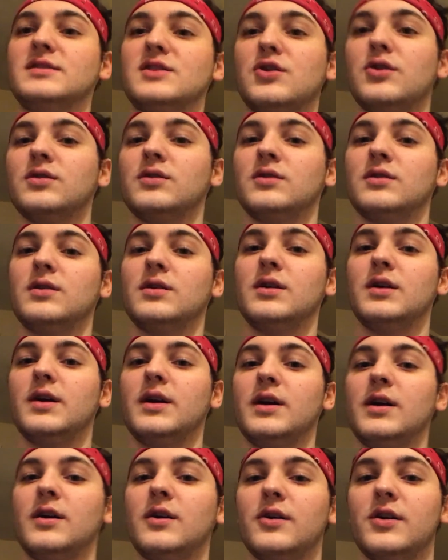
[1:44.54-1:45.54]
going,
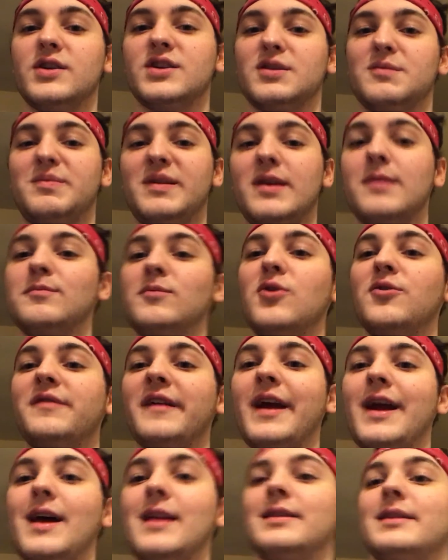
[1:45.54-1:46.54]
going to be
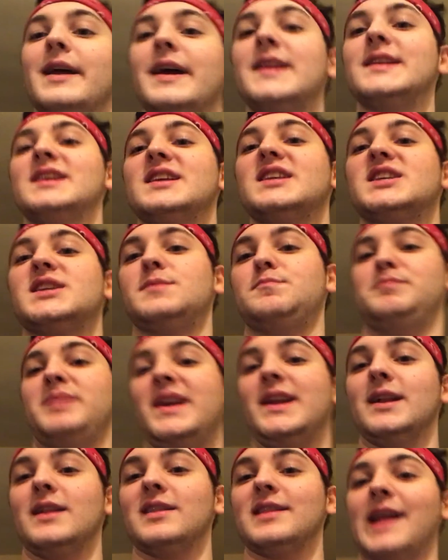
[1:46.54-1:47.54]
moving at like the
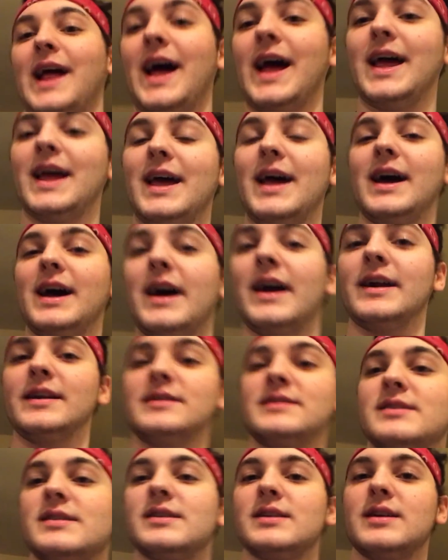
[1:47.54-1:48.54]
speed of light.
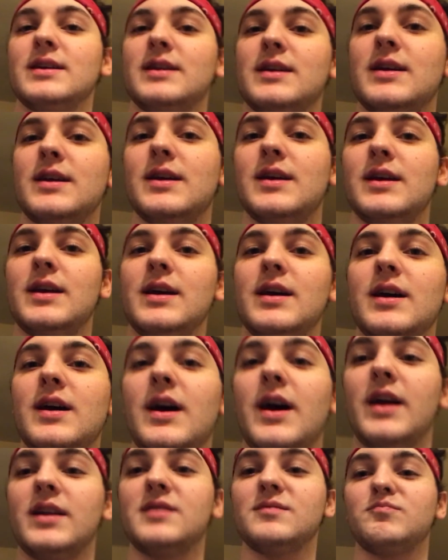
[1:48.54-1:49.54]

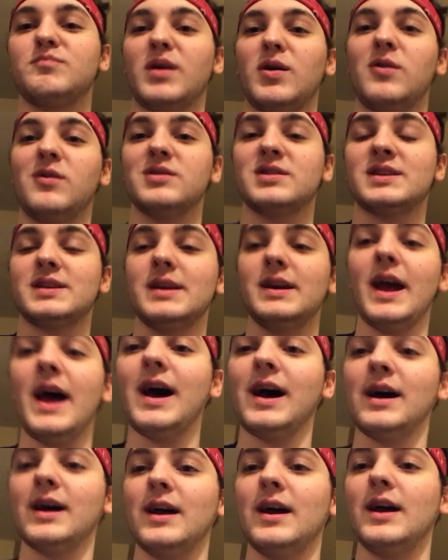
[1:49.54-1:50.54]
Alright, but we'll see
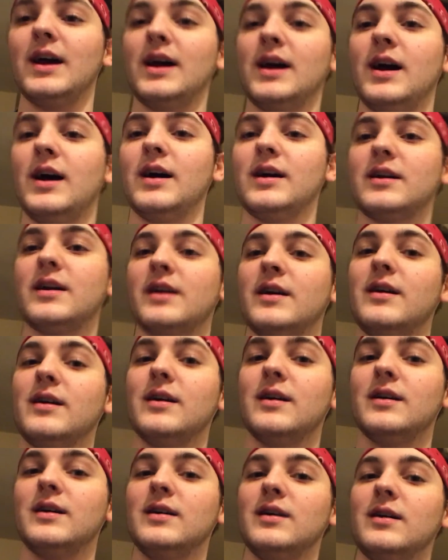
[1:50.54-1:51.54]
how, how good,
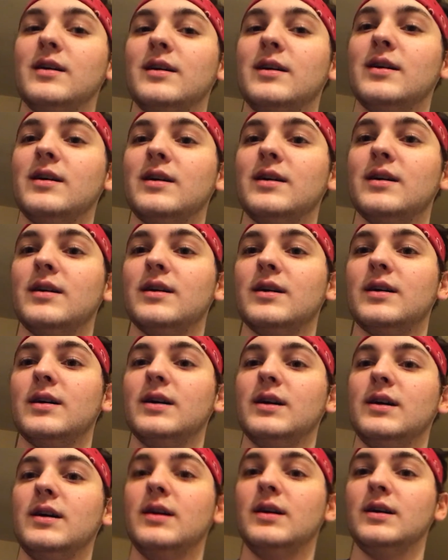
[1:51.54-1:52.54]

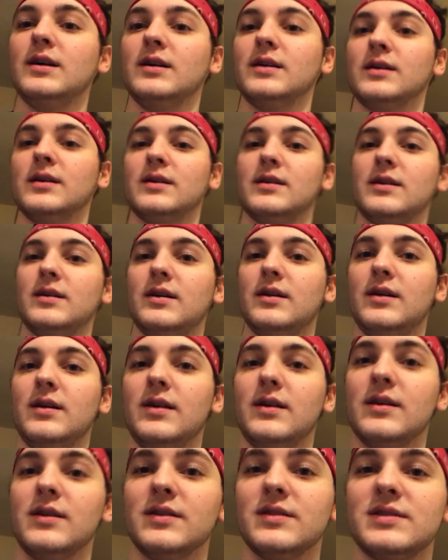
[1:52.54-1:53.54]
uh, oh,
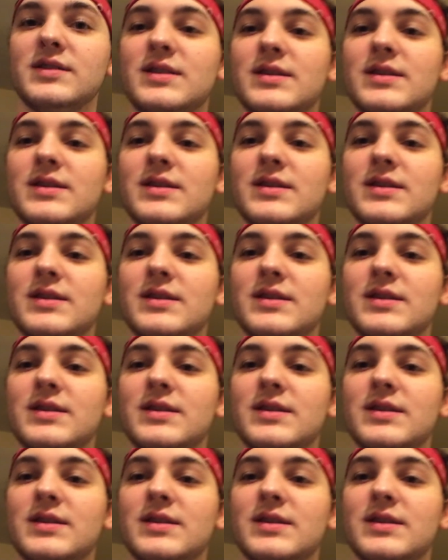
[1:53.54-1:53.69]
oh